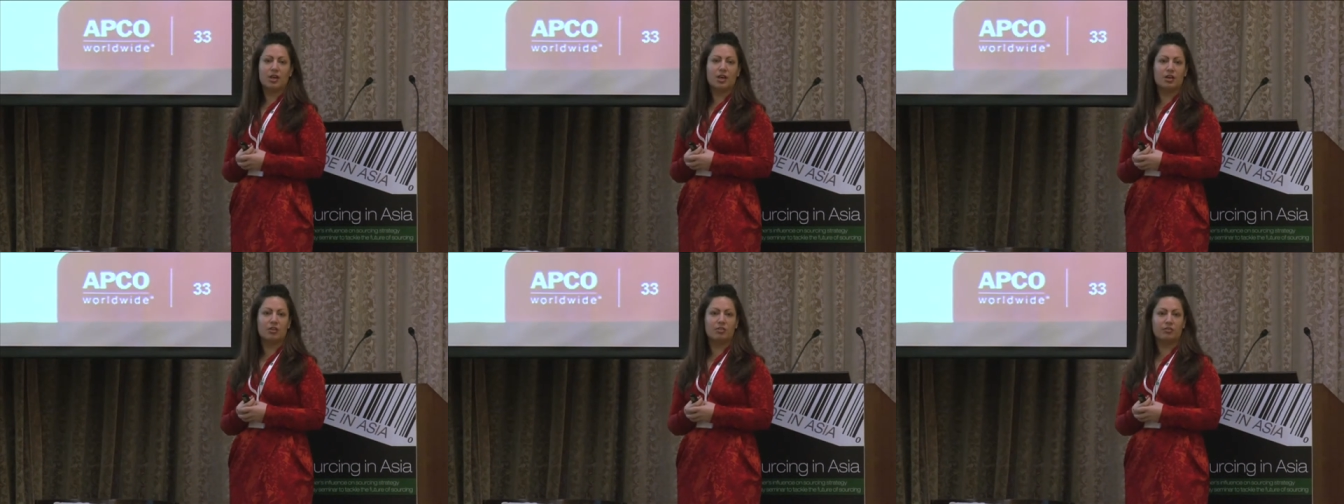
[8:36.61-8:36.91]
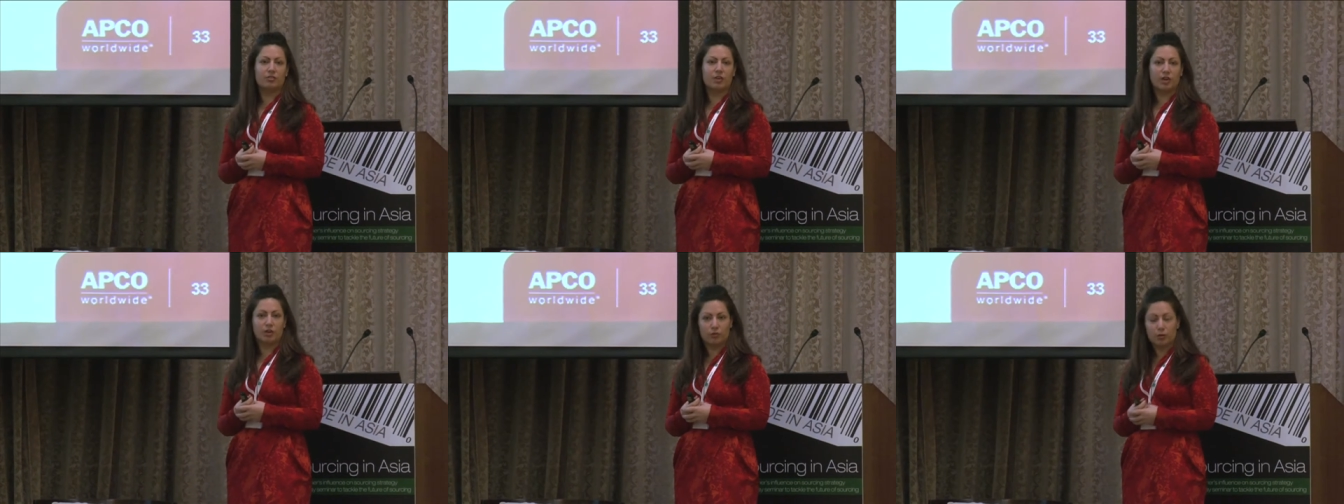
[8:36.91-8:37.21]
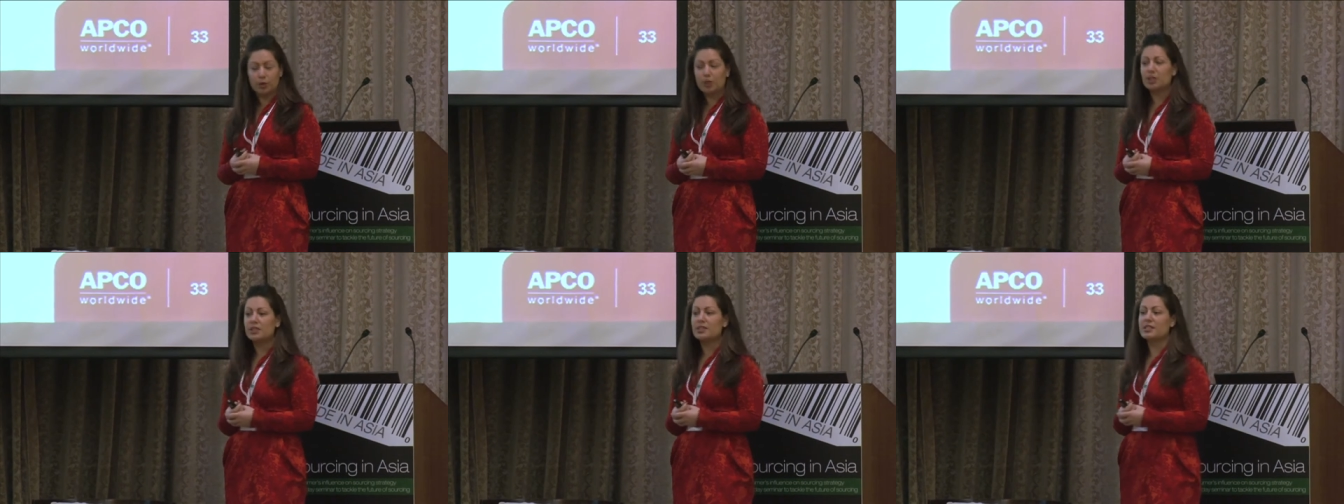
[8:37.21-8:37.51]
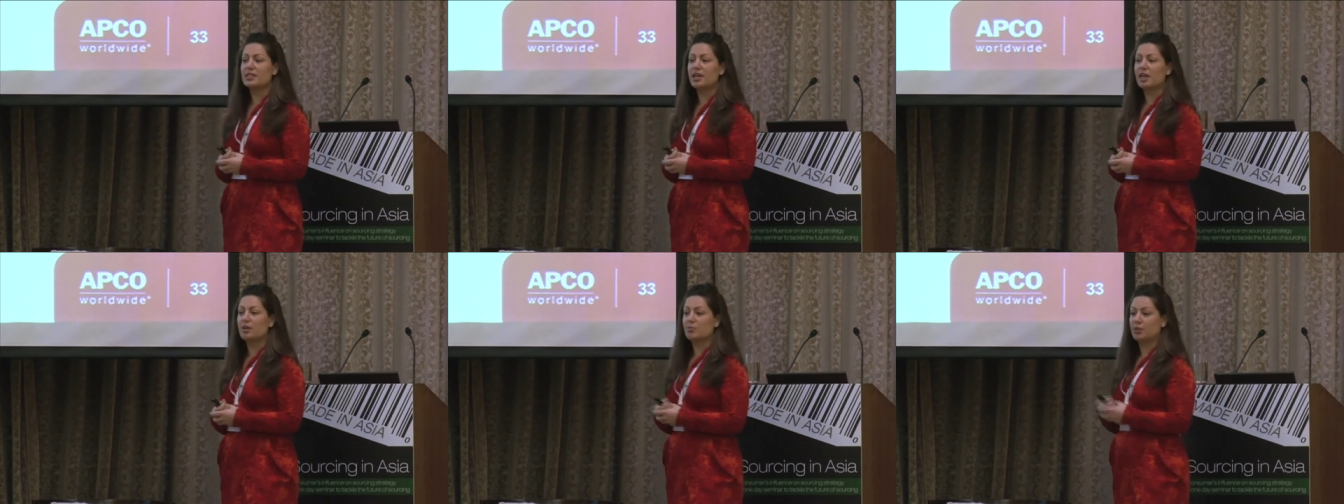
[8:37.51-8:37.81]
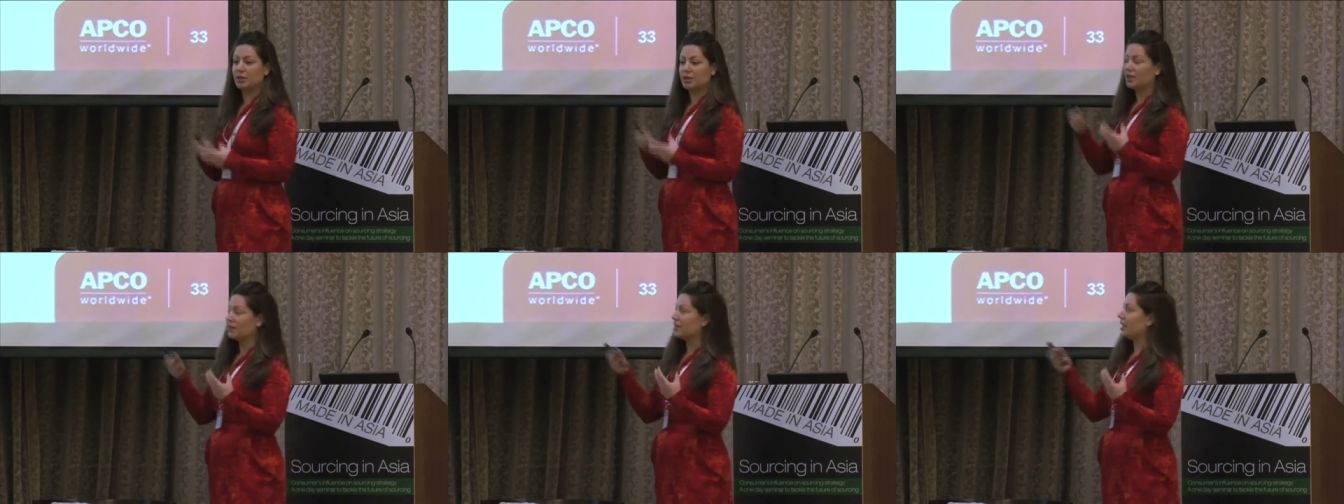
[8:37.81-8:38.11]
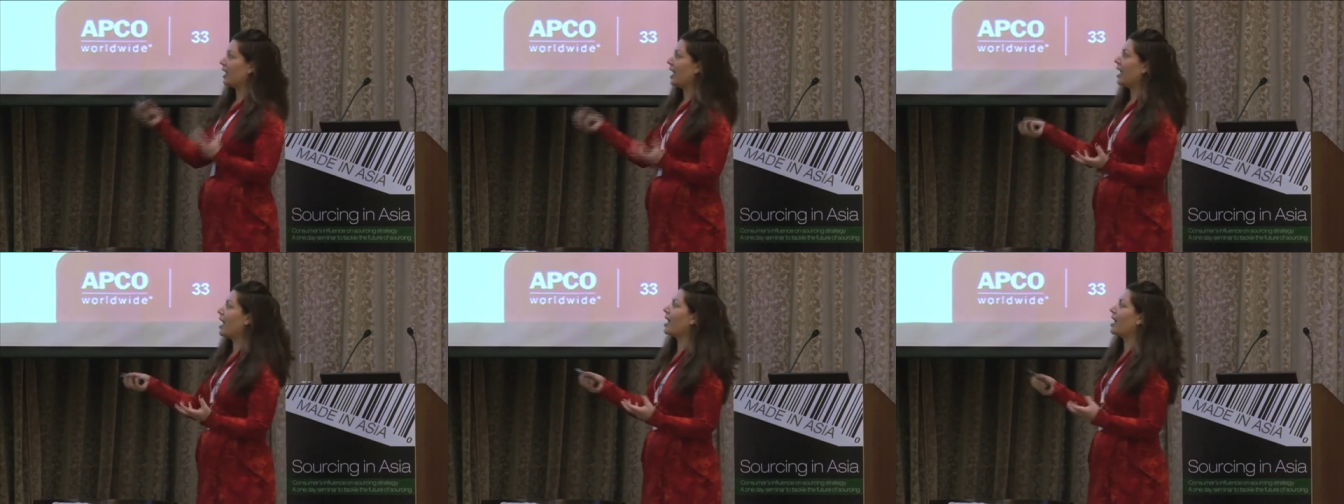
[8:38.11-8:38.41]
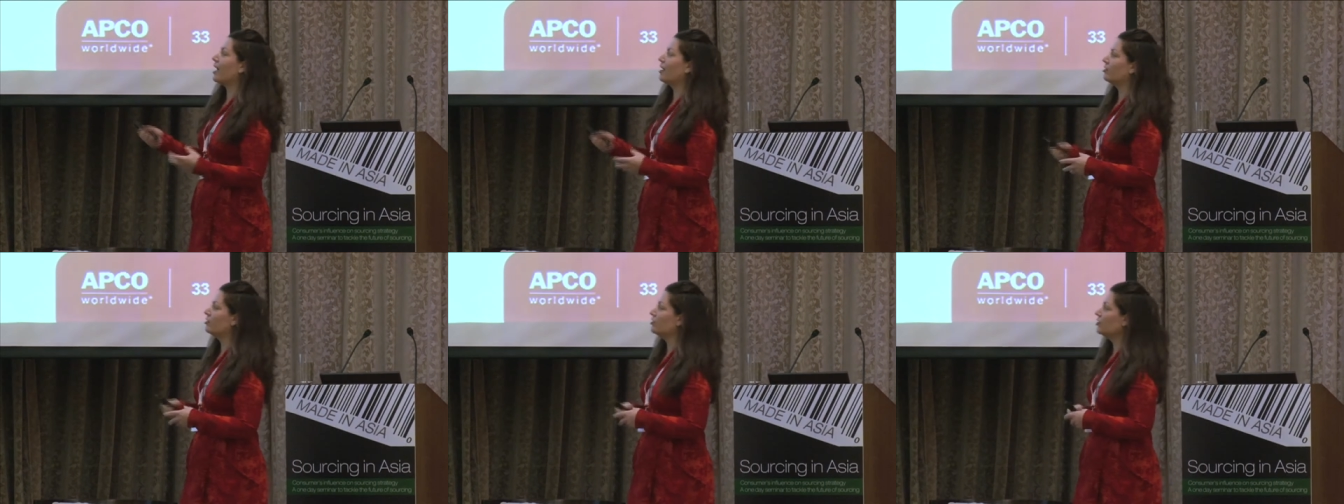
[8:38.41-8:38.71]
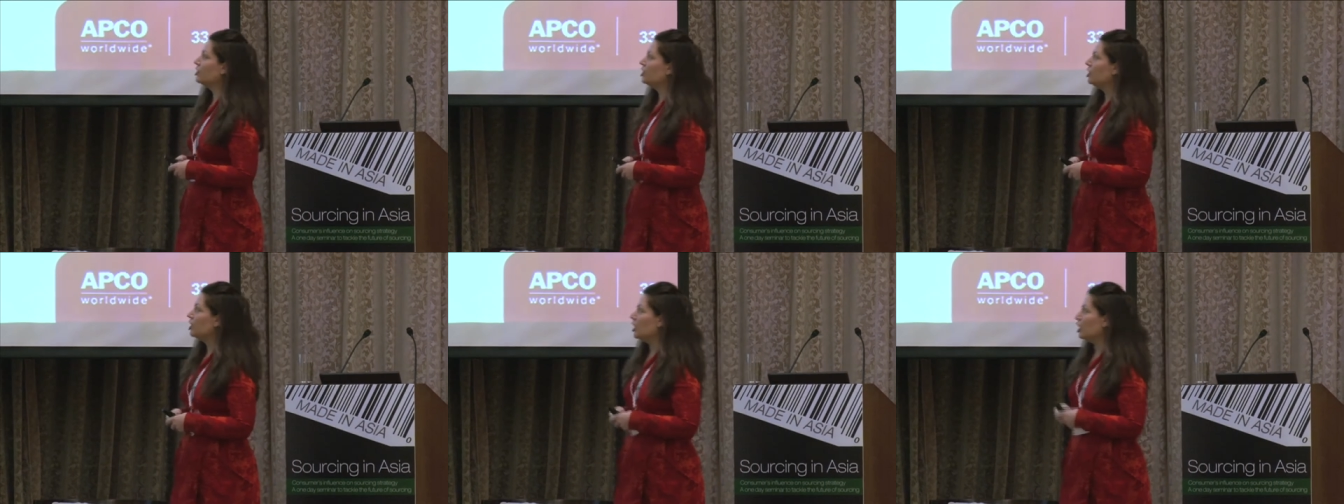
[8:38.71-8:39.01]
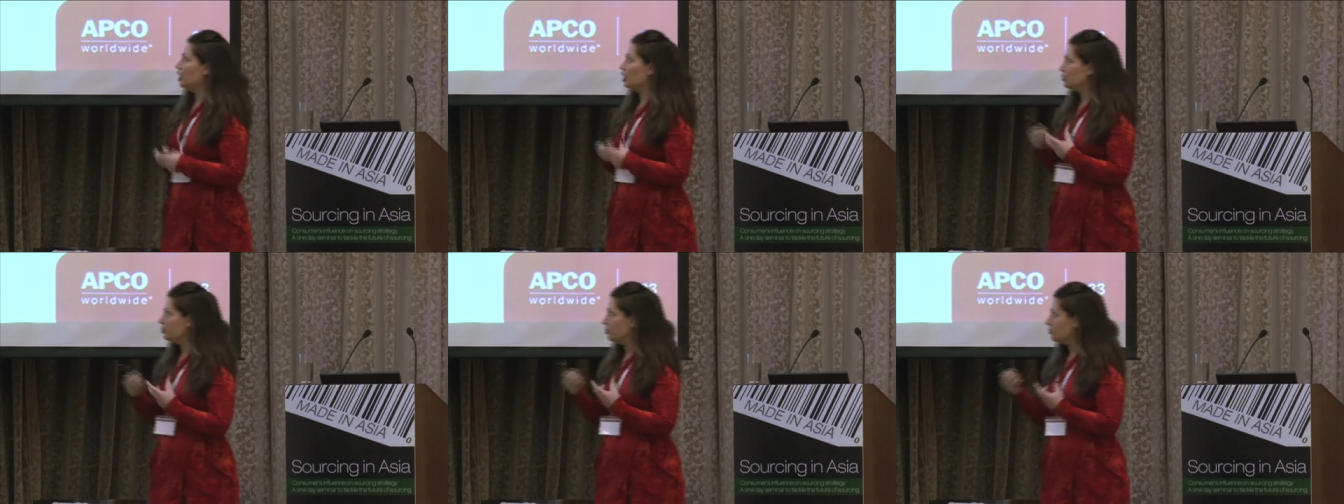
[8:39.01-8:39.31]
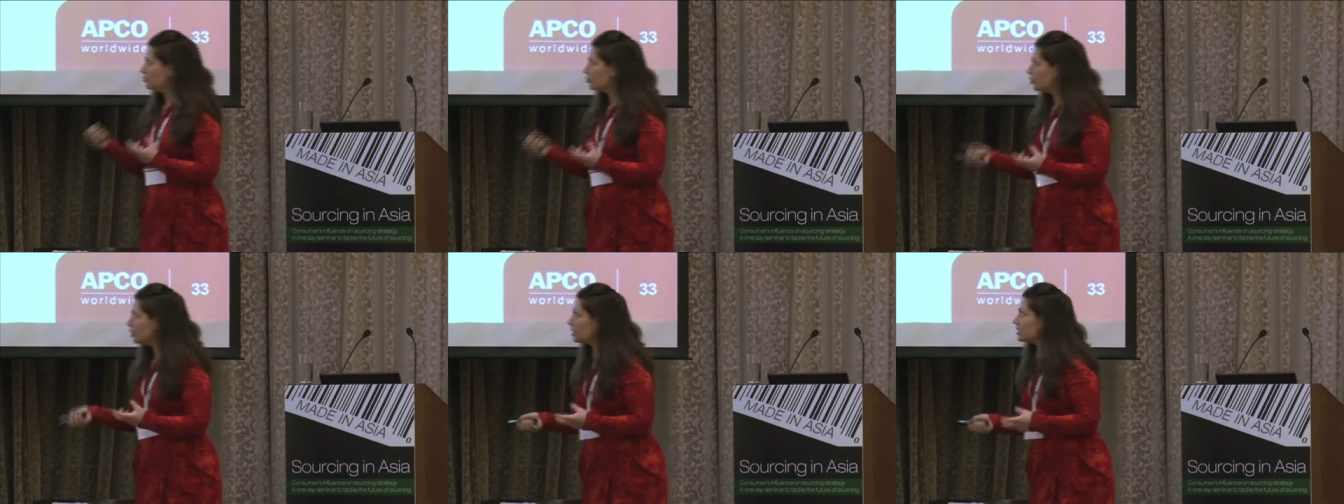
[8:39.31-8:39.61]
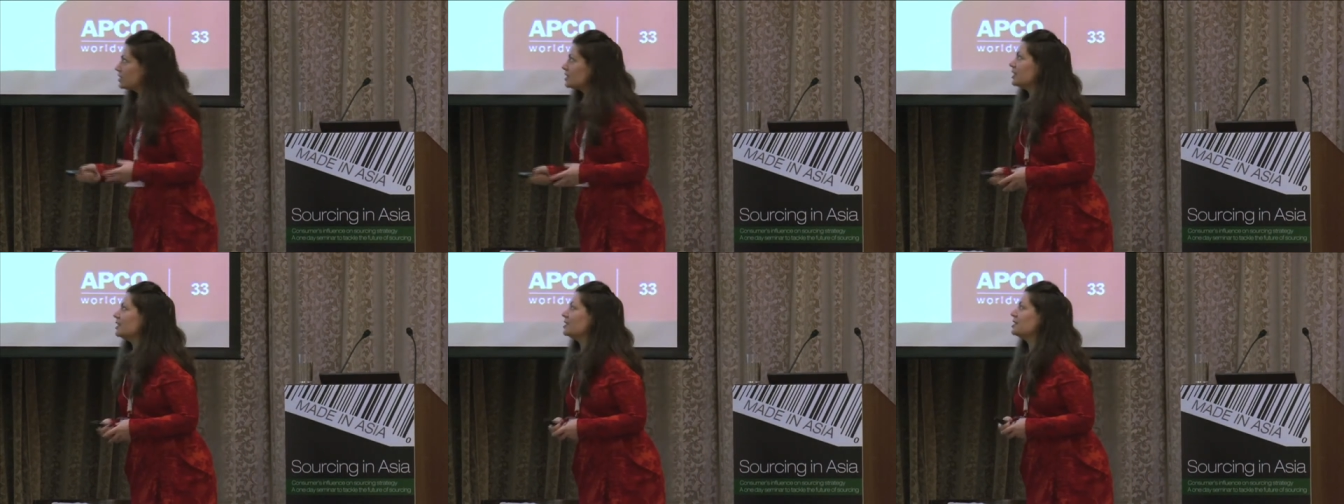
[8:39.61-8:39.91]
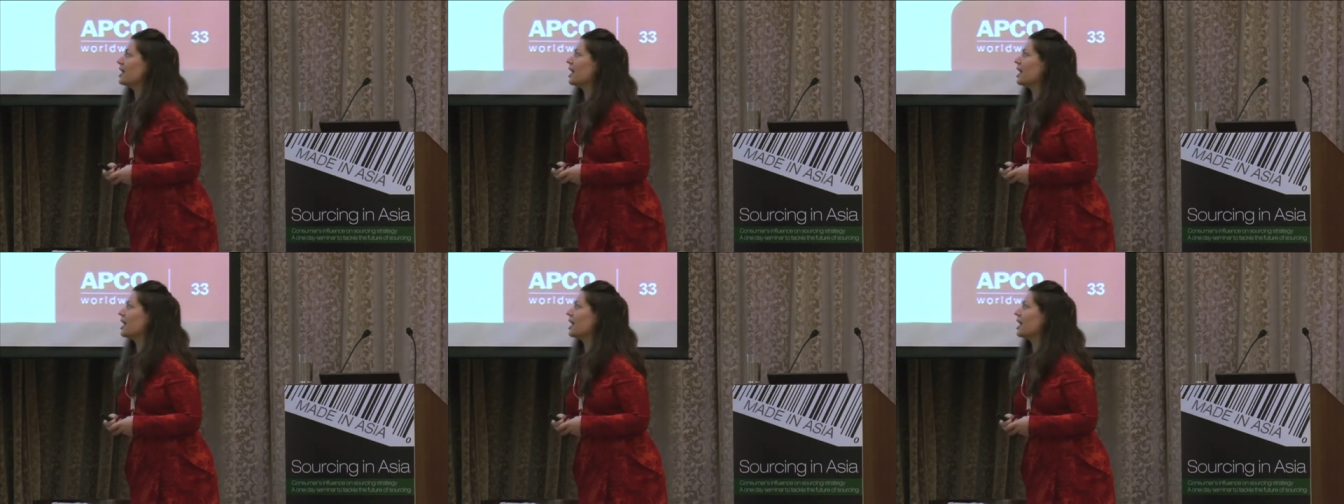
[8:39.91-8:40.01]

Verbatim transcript: of, of real estate, but that they have um, real estate